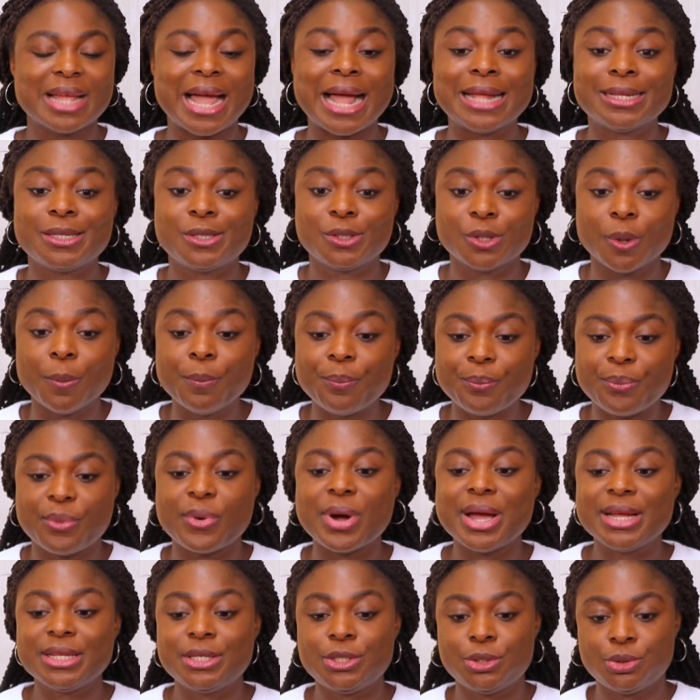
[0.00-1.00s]
At some
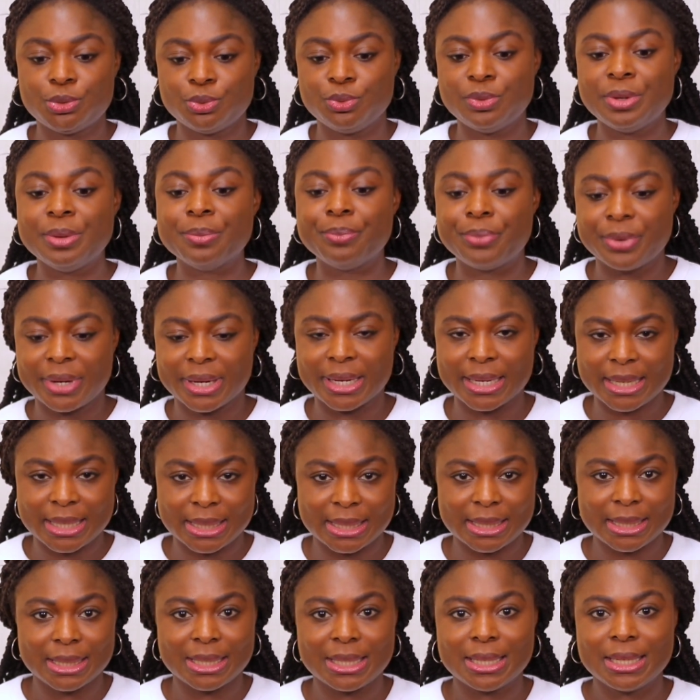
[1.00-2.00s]
point, you will
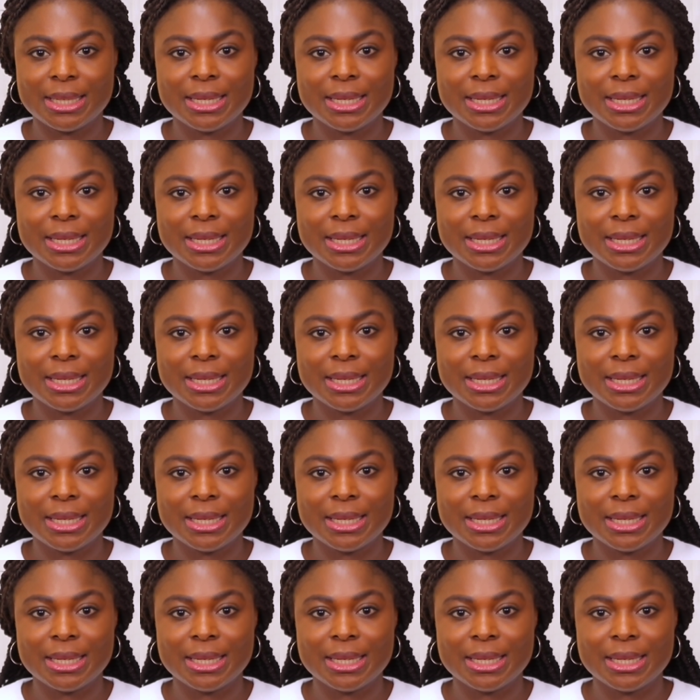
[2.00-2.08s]
break.